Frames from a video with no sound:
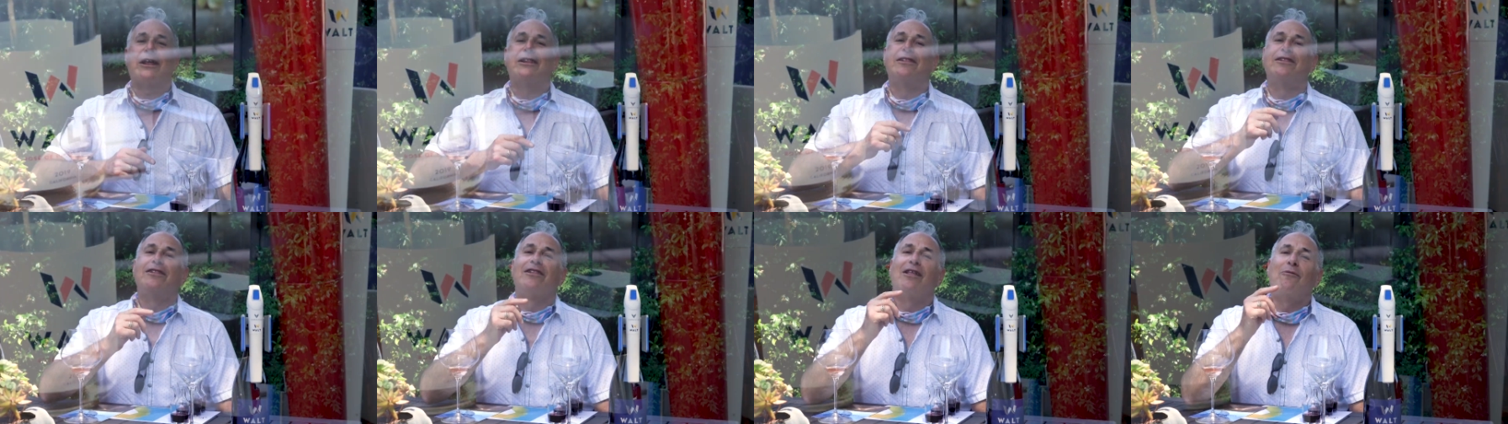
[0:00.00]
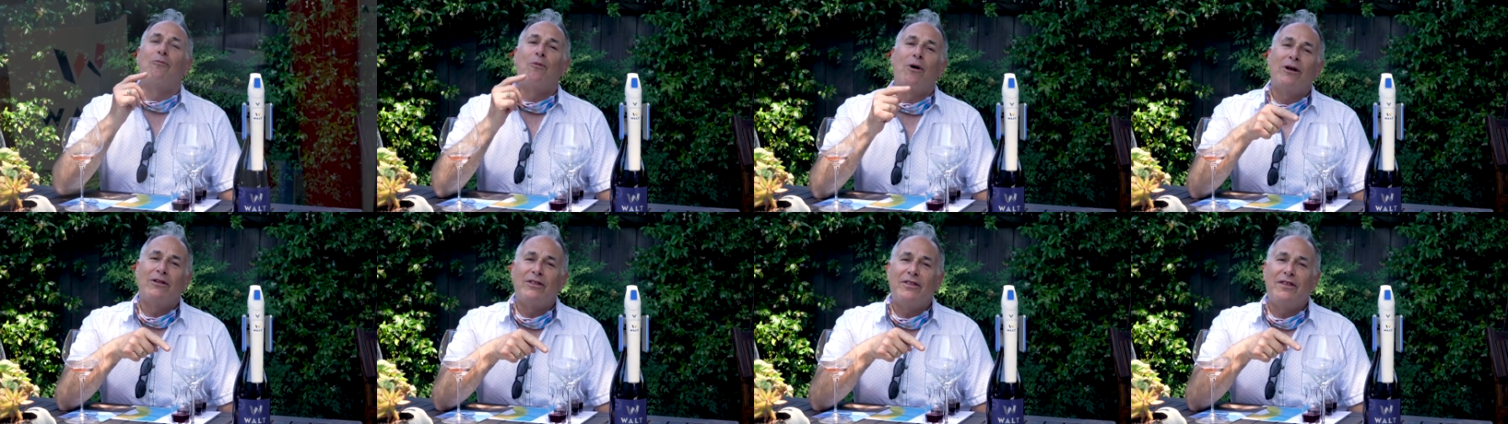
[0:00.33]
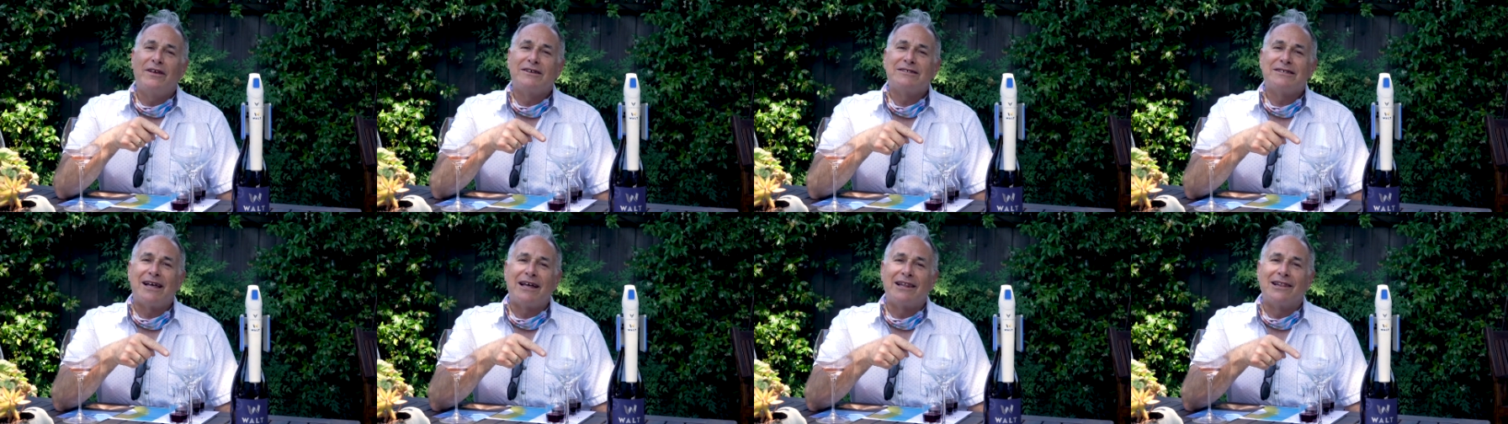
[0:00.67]
I lo- one of the
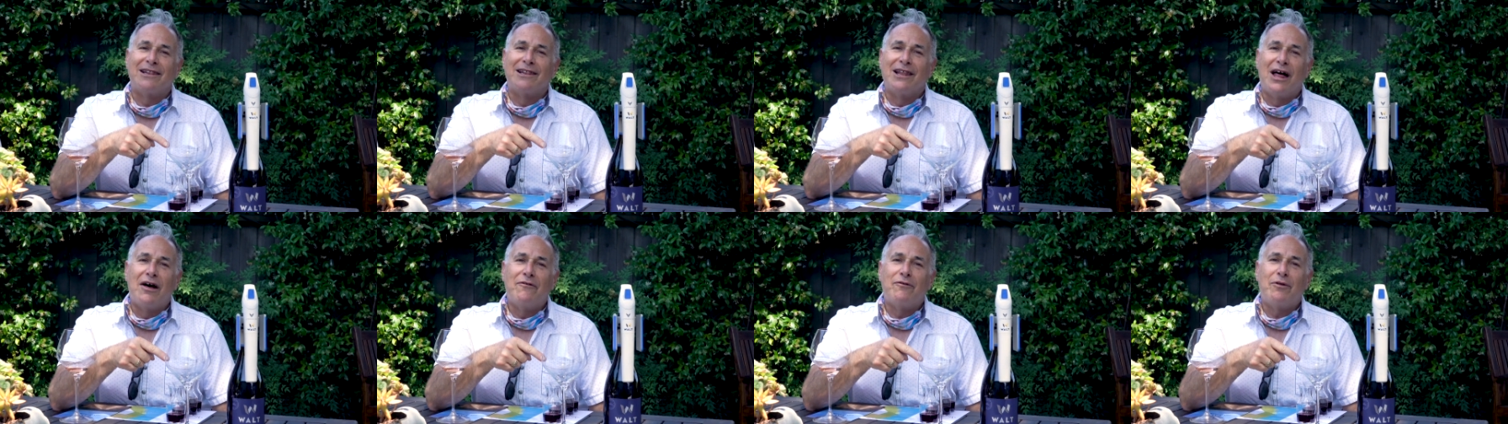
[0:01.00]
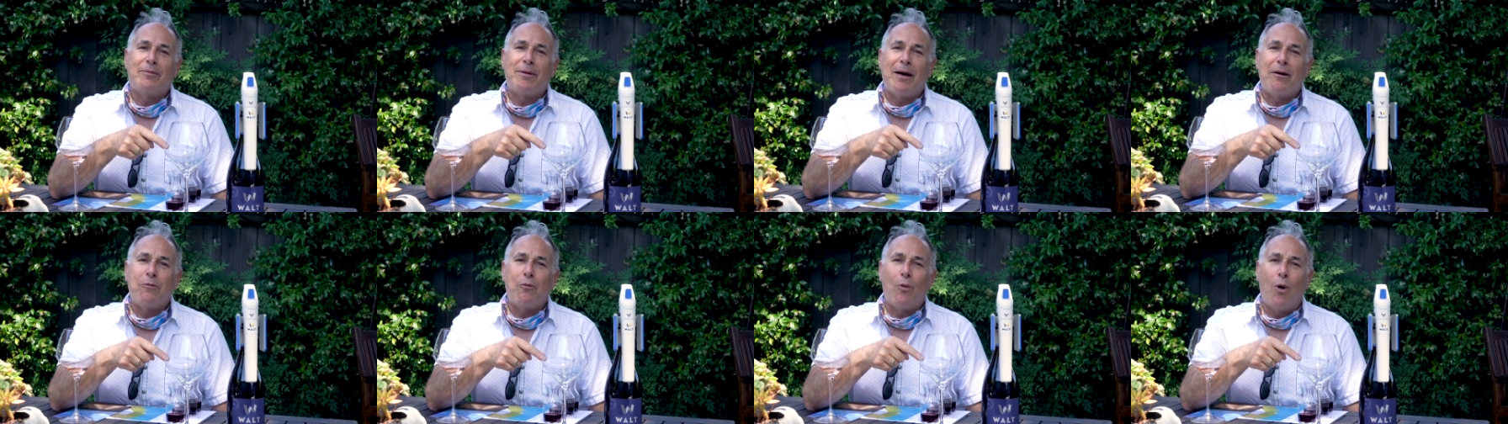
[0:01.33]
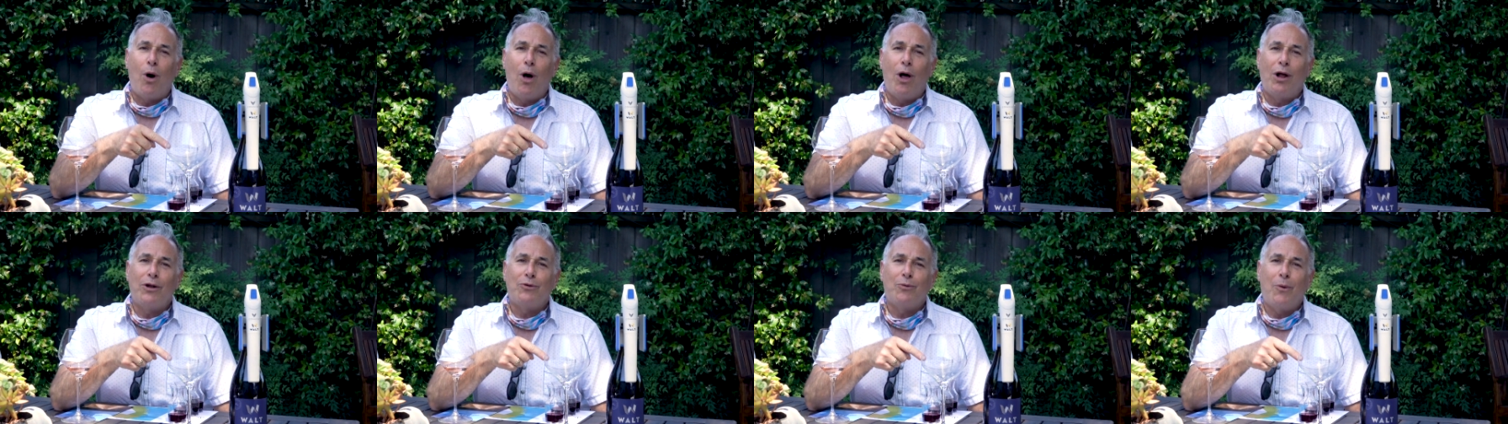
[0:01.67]
things I love about
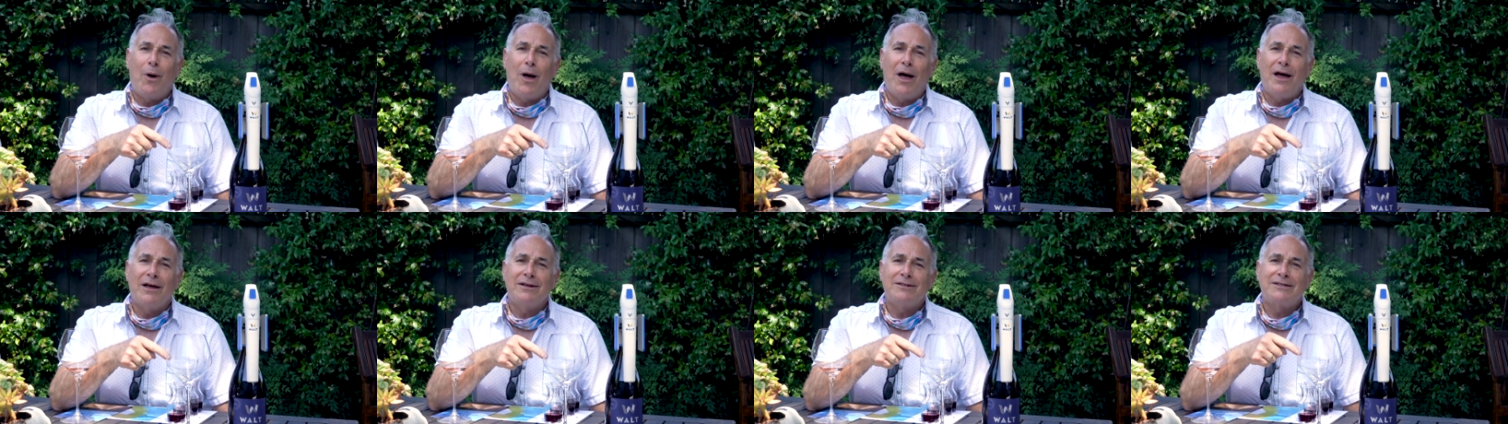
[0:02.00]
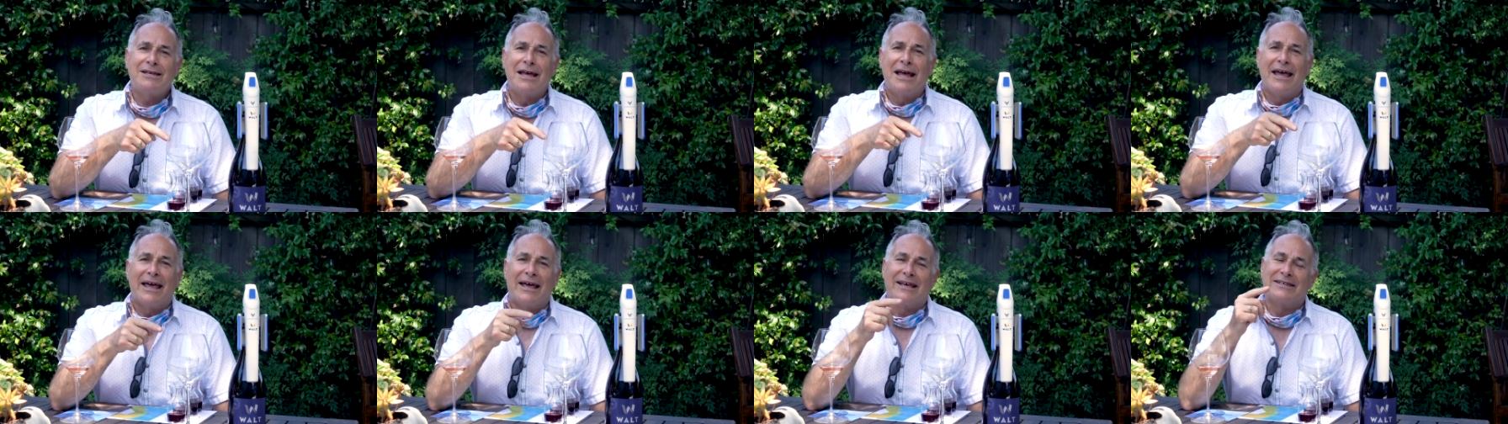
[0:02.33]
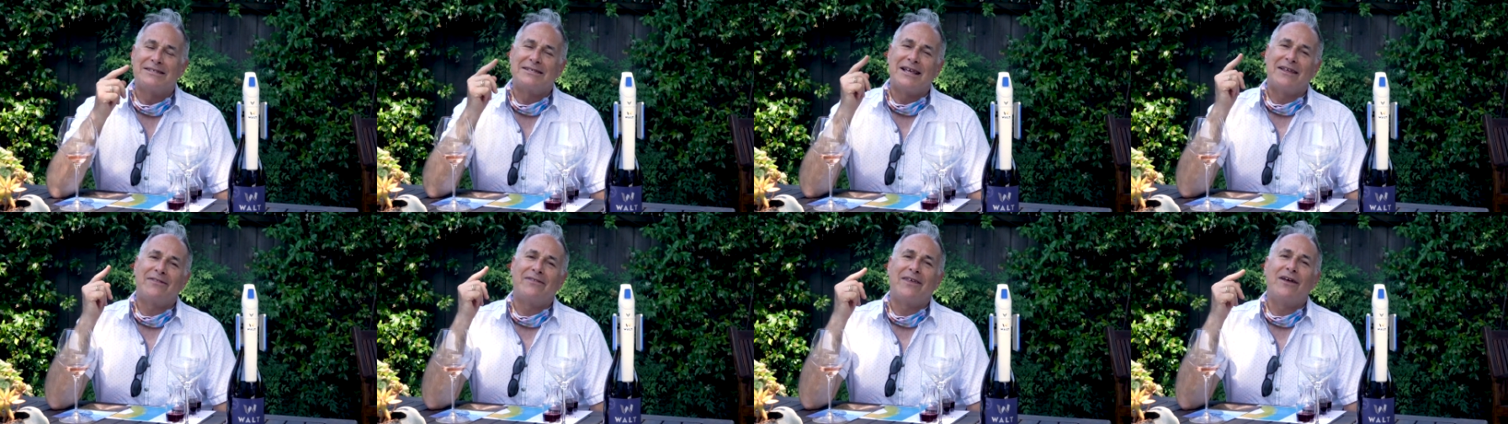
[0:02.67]
Walt wines
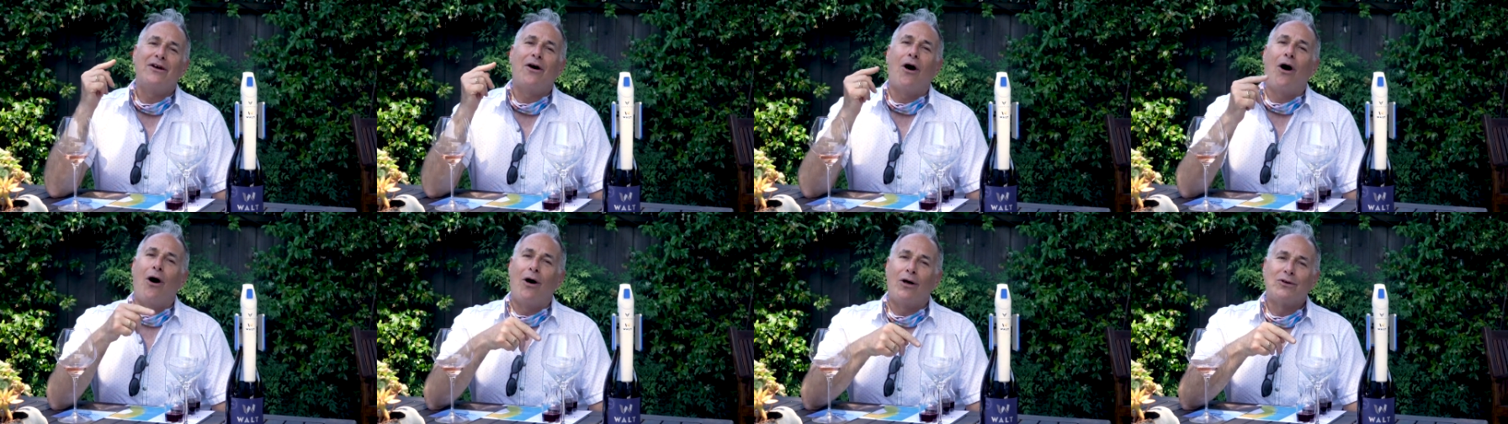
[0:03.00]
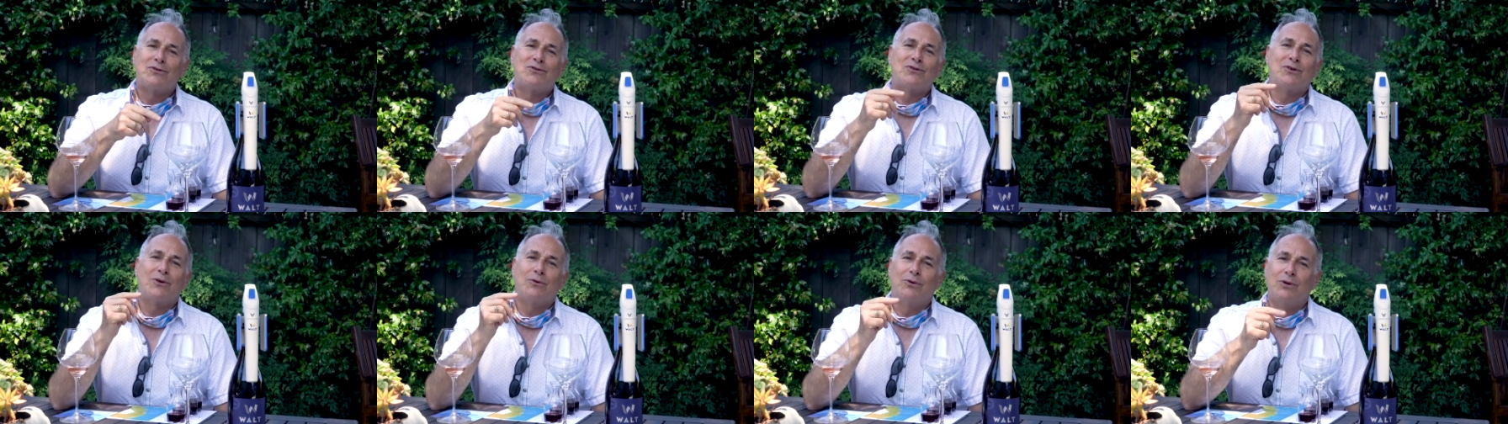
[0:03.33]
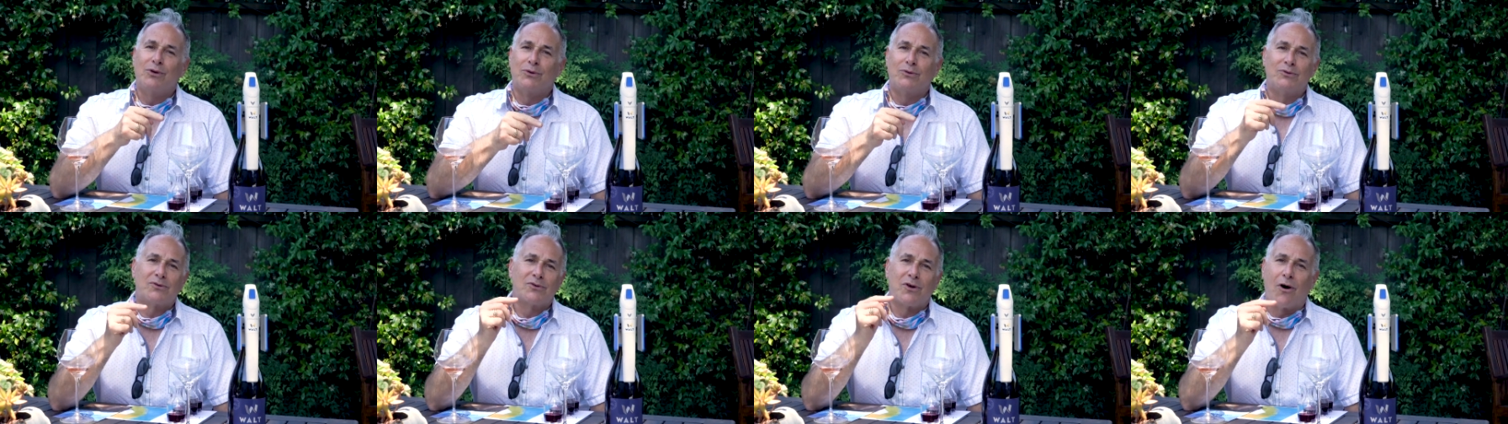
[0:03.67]
is that they also
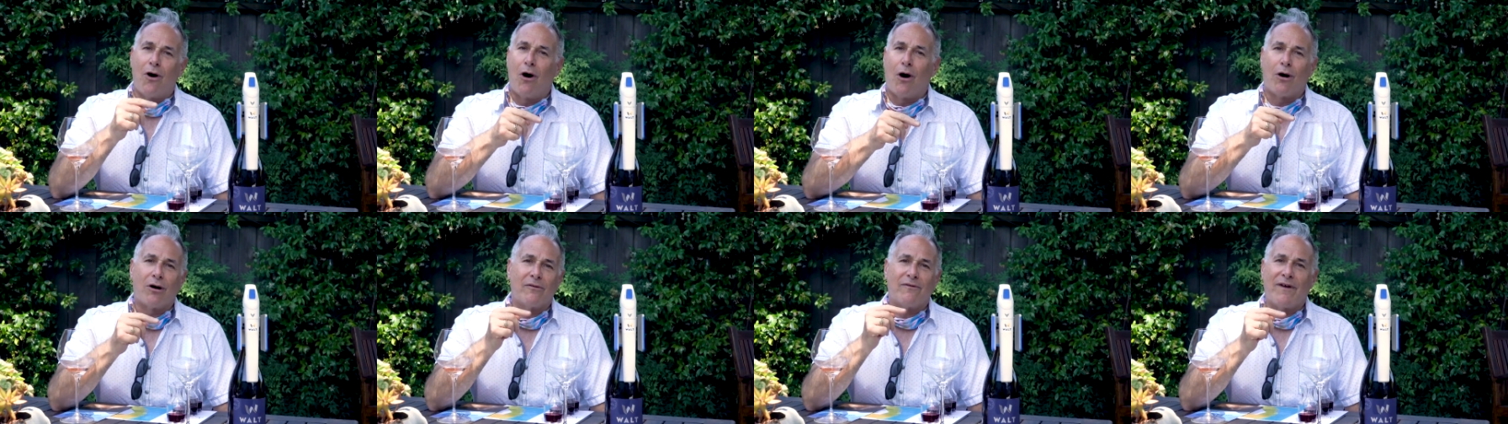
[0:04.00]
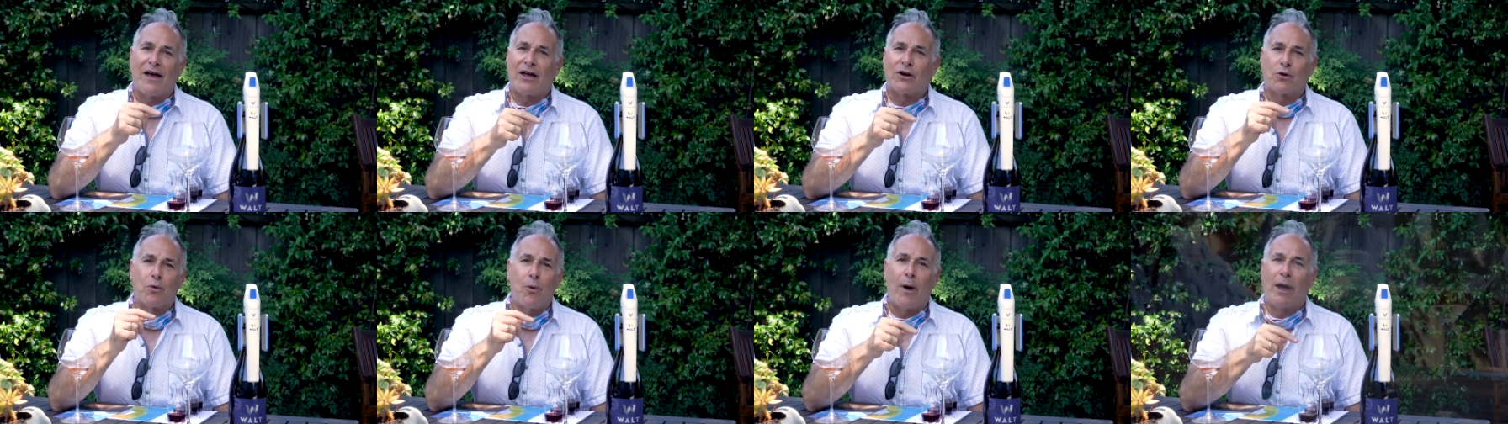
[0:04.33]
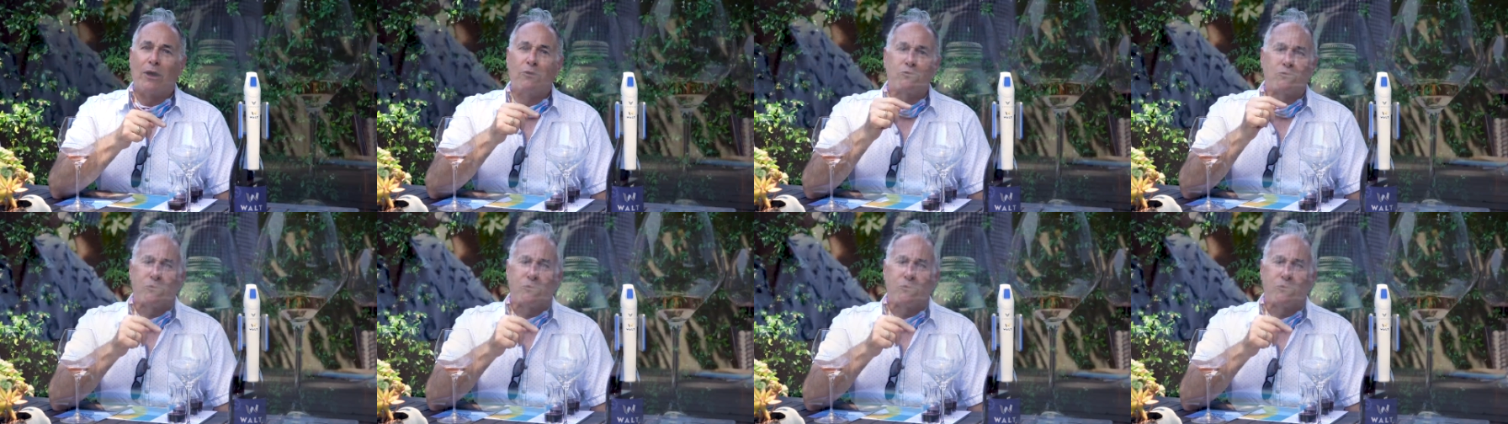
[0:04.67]
use Coravin quite